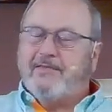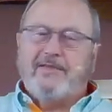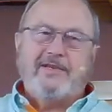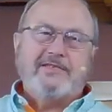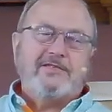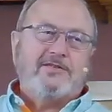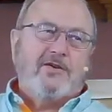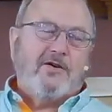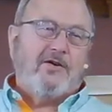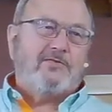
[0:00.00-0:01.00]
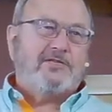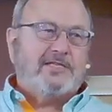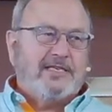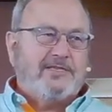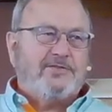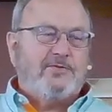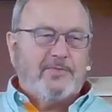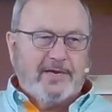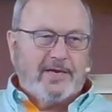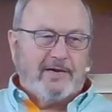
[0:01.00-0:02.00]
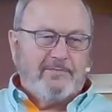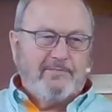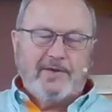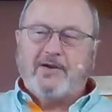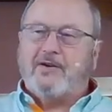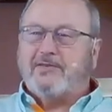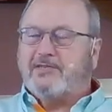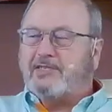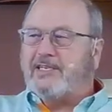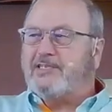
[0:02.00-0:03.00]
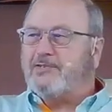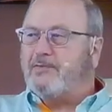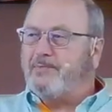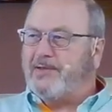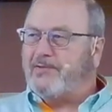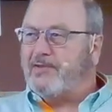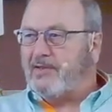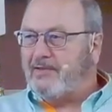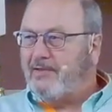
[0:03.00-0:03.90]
this is called Caesarea because Caesar built it